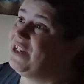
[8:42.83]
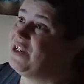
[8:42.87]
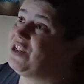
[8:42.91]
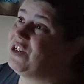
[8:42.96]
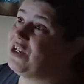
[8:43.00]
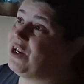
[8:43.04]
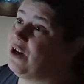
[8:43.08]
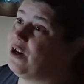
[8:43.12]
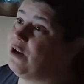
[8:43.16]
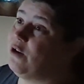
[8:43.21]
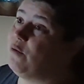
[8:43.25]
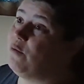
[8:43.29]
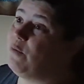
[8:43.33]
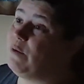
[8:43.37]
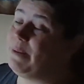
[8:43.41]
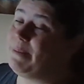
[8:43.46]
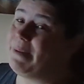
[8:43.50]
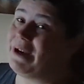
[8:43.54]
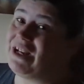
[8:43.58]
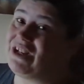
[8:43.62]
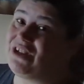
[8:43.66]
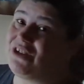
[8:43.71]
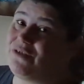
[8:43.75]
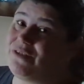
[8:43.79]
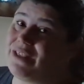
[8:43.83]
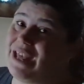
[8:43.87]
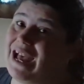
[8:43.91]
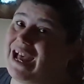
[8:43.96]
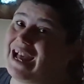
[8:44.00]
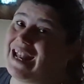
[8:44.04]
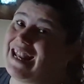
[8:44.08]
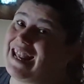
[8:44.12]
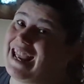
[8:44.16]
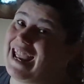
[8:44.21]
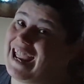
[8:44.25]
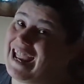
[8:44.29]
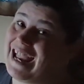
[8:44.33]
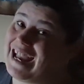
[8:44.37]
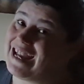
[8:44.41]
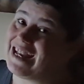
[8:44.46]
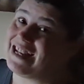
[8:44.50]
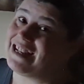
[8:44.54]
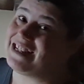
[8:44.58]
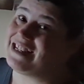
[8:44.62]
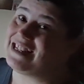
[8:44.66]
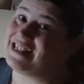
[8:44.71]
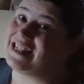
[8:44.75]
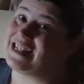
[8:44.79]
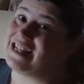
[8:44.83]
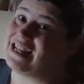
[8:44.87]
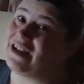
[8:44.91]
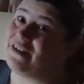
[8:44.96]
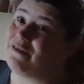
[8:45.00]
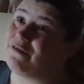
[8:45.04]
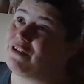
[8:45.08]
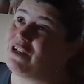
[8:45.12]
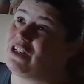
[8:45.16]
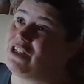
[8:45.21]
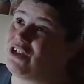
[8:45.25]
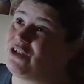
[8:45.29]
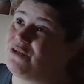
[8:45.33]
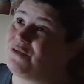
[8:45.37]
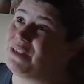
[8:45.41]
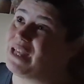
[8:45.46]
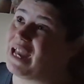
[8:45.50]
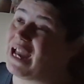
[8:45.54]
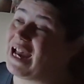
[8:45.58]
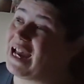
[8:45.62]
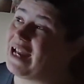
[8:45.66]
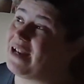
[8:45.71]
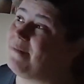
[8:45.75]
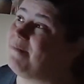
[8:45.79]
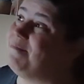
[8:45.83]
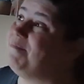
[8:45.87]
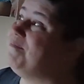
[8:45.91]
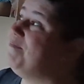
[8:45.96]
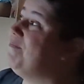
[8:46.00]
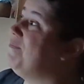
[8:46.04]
So we might do that. And if we do that,